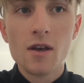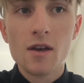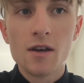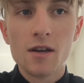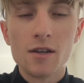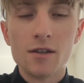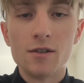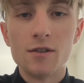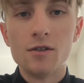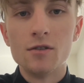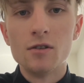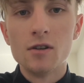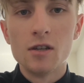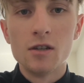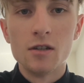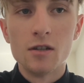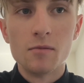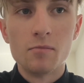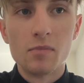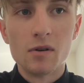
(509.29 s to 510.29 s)
and the
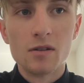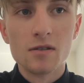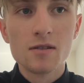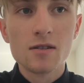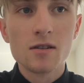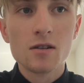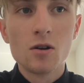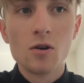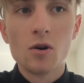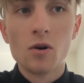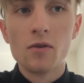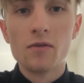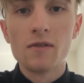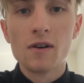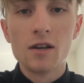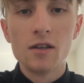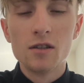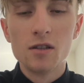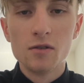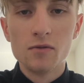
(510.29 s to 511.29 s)
independence of
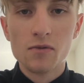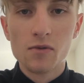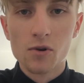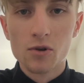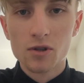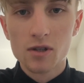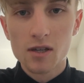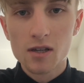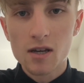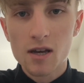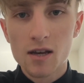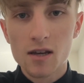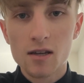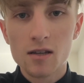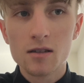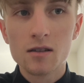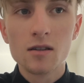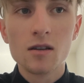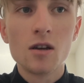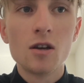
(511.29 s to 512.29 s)

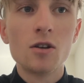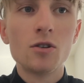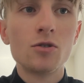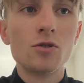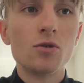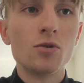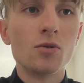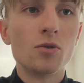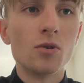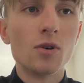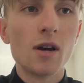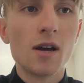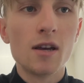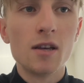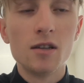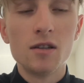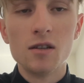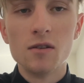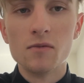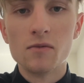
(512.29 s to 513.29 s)
1848 to
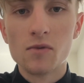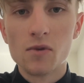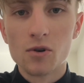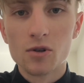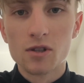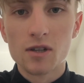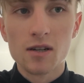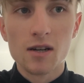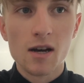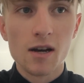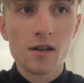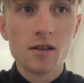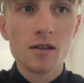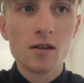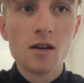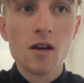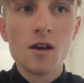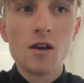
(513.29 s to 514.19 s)
1849